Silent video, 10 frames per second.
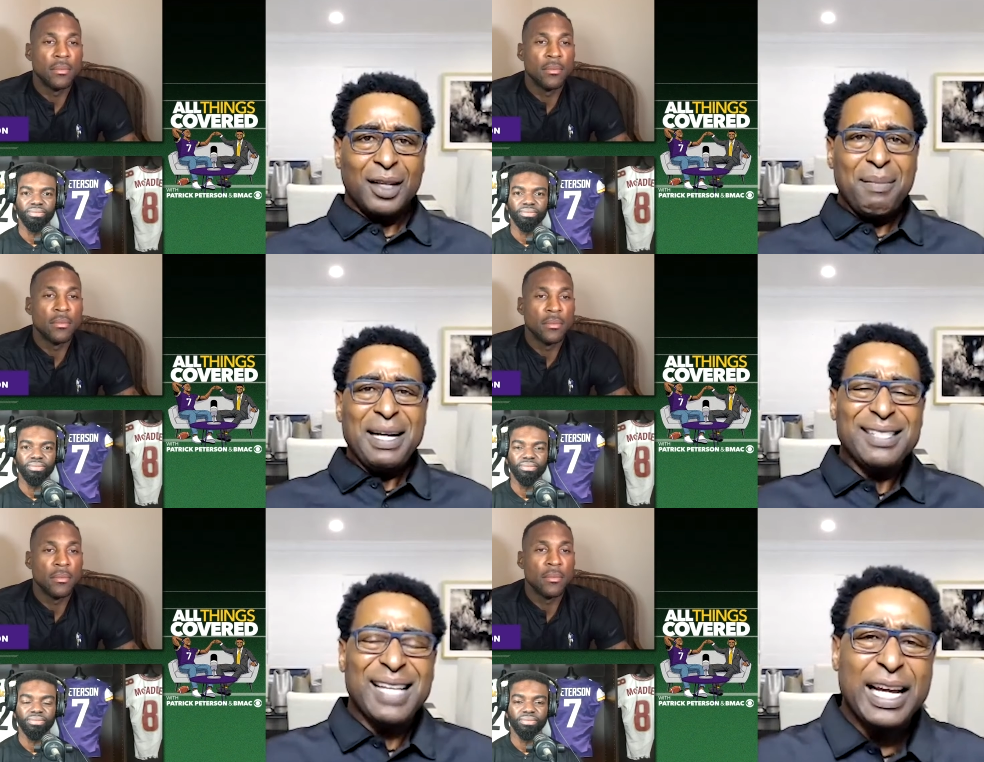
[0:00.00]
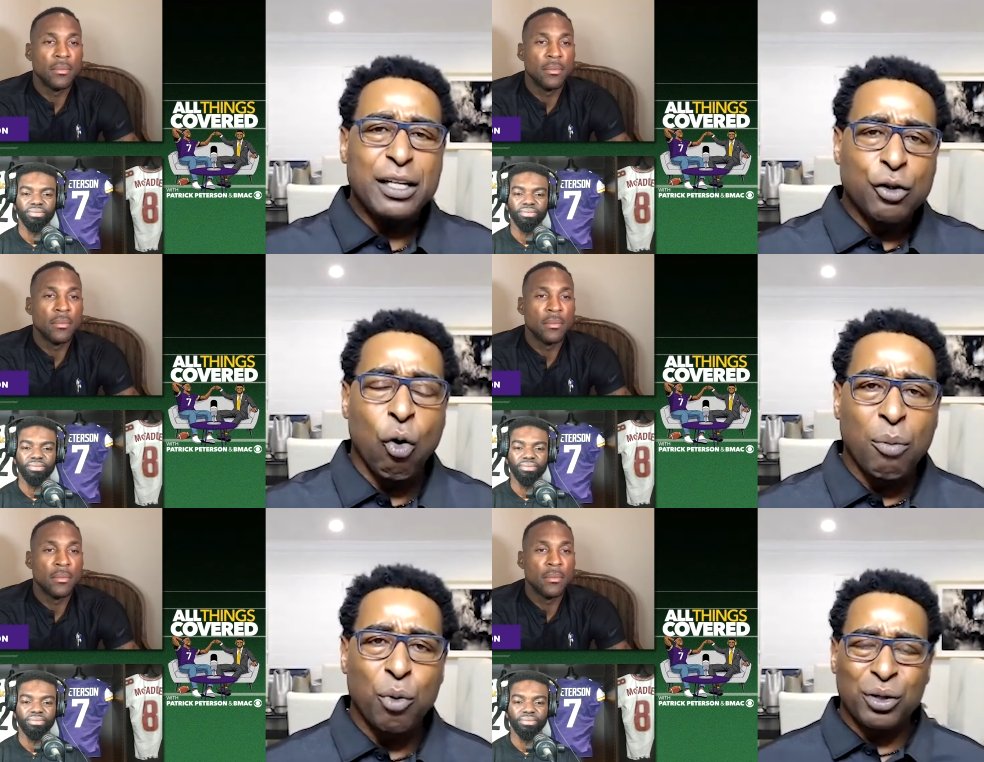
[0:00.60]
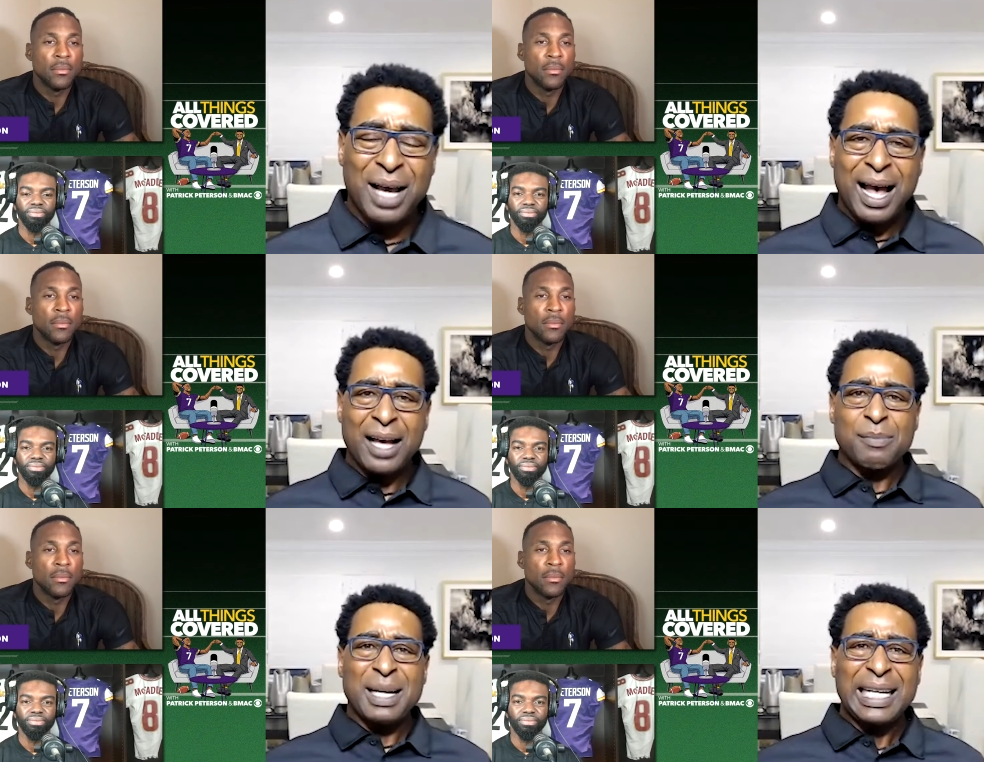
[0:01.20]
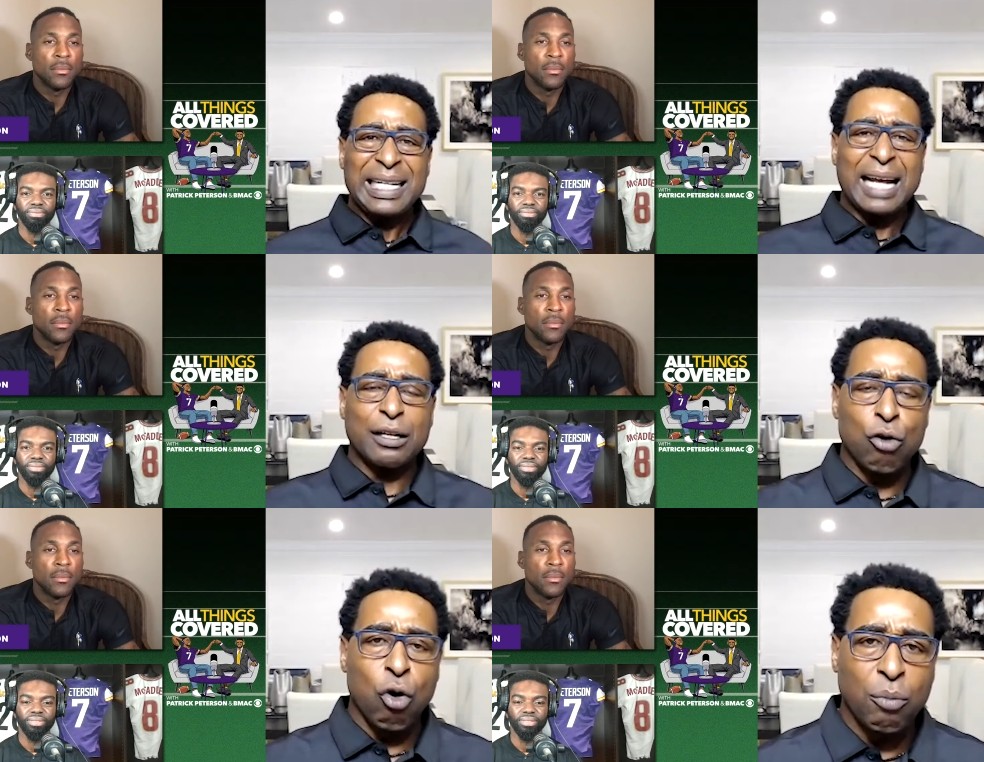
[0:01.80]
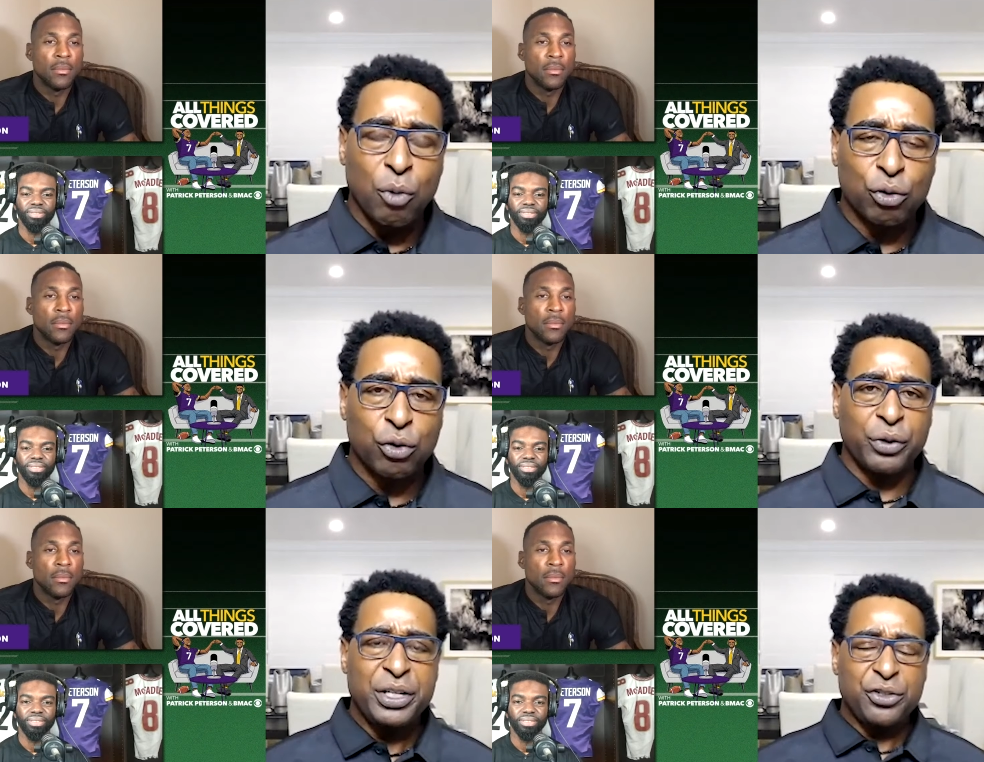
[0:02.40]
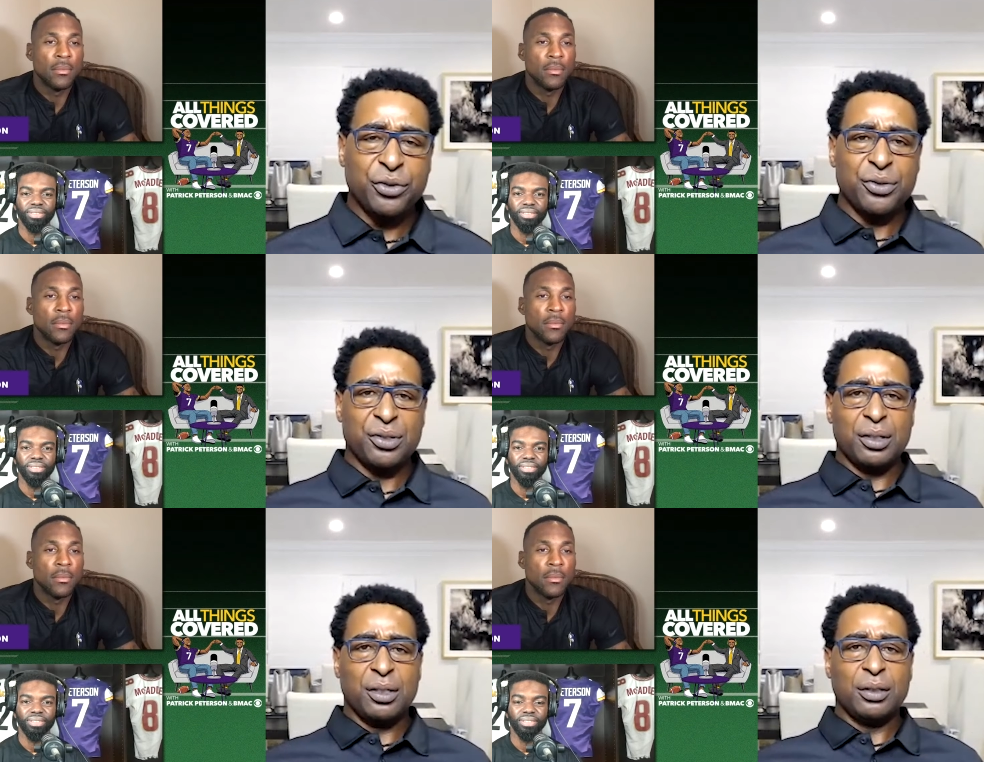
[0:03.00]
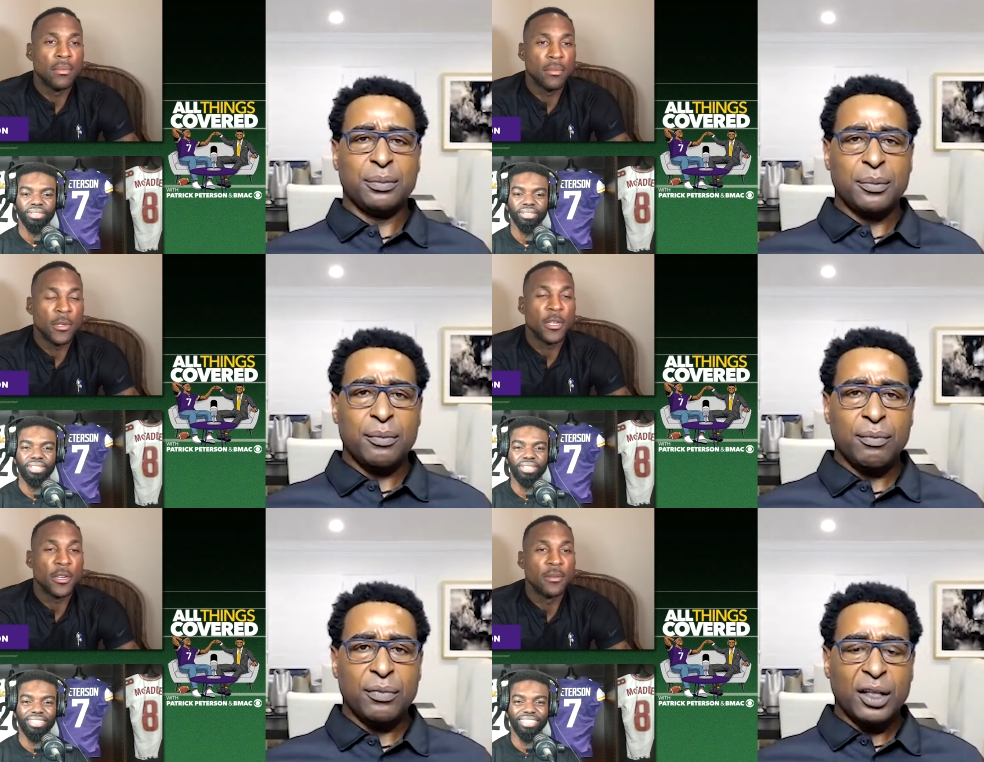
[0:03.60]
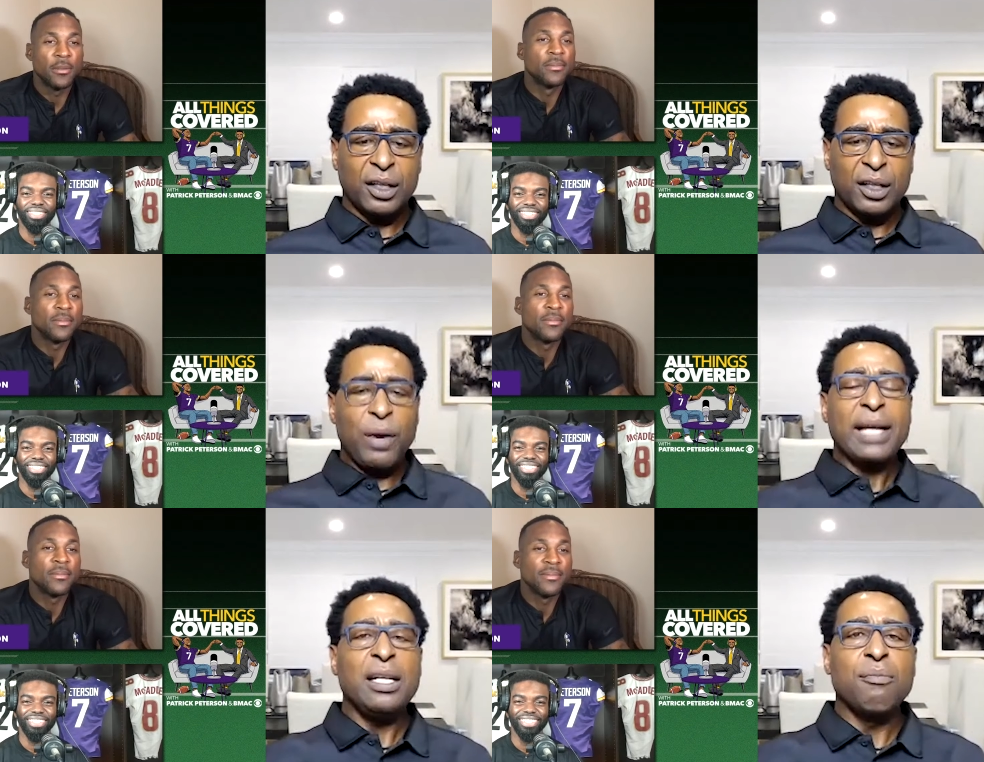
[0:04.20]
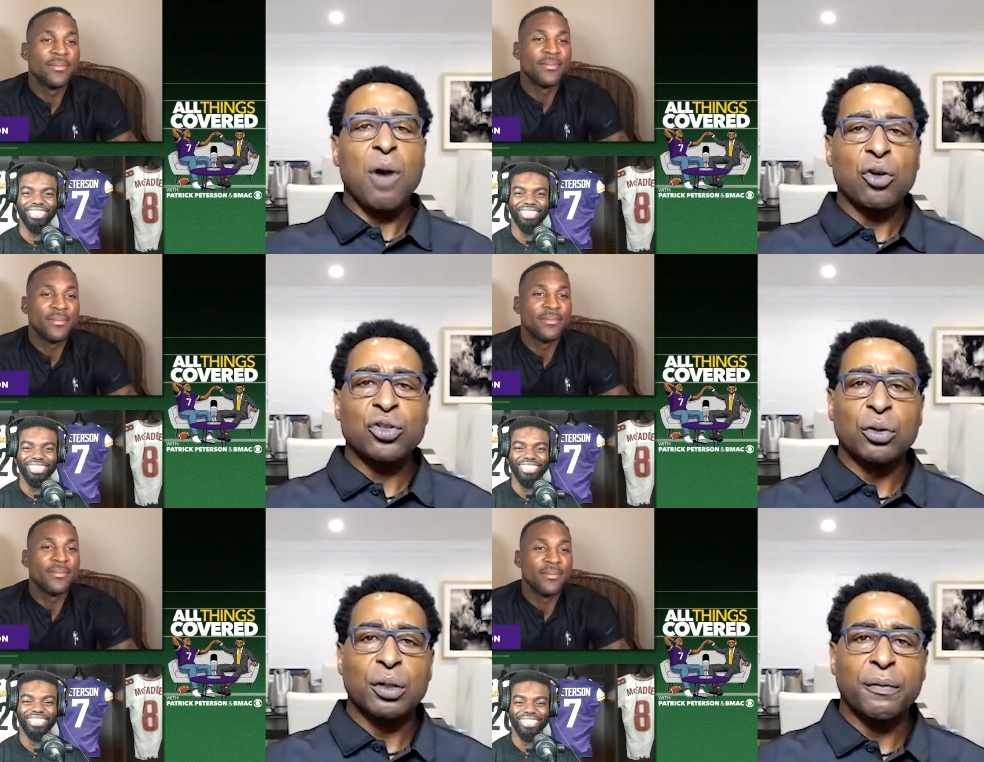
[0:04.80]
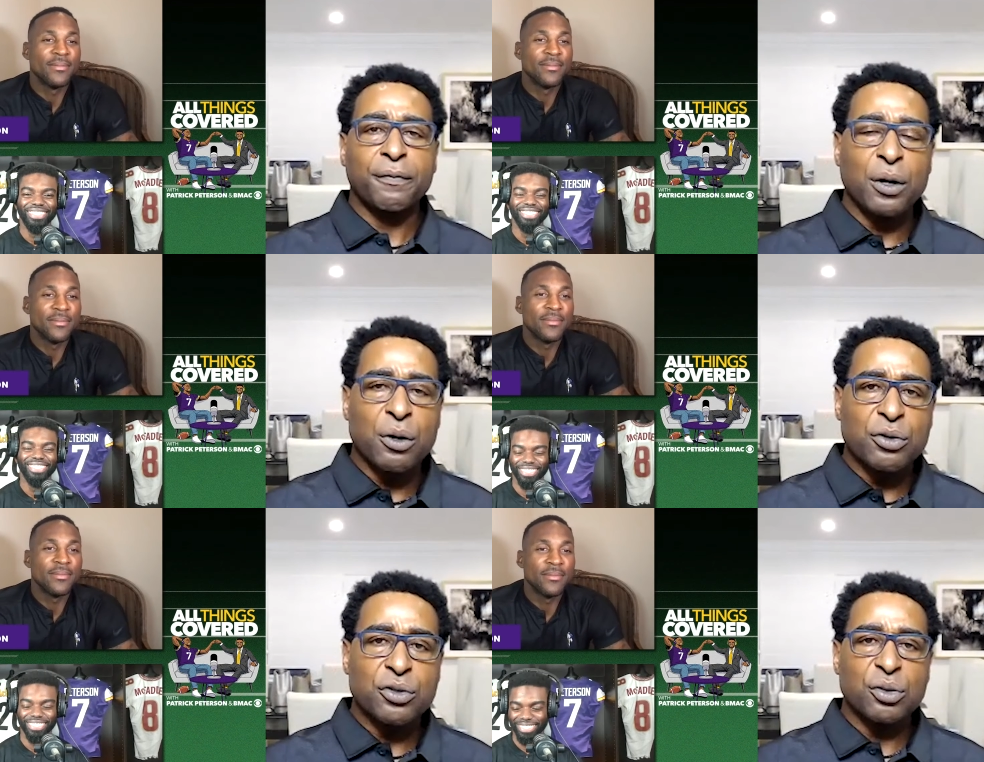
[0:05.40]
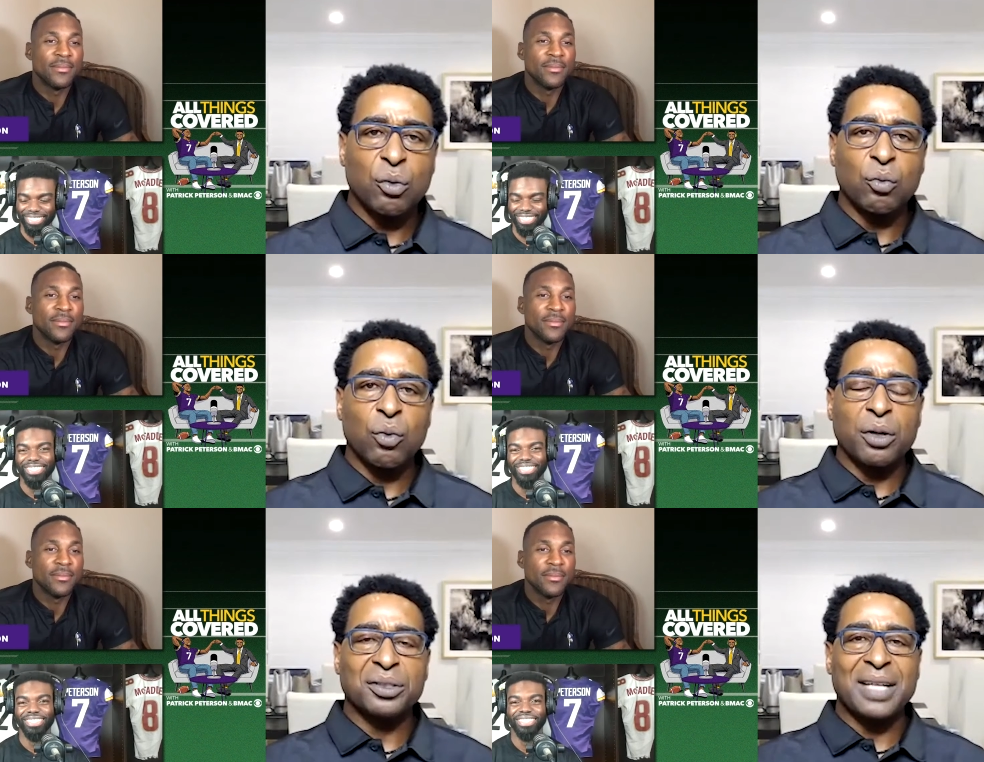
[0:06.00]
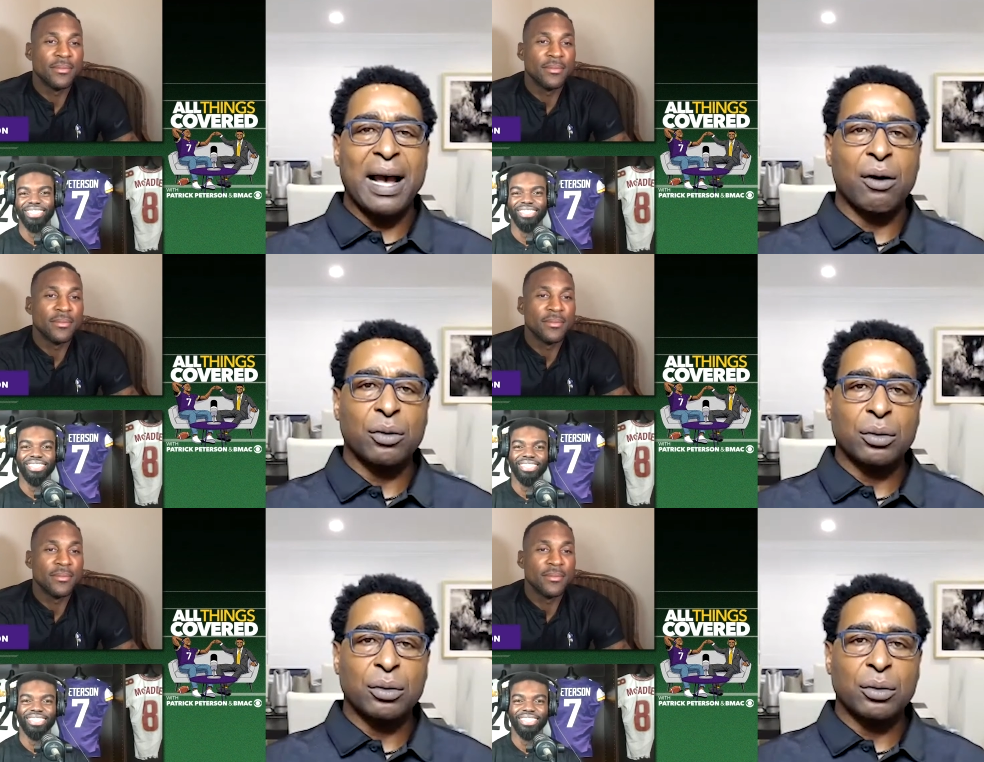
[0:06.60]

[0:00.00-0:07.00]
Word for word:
Speaker 1: Man, these ain't normal guys, man. They not normal creatures. Yeah. Randy Moss on the first workout,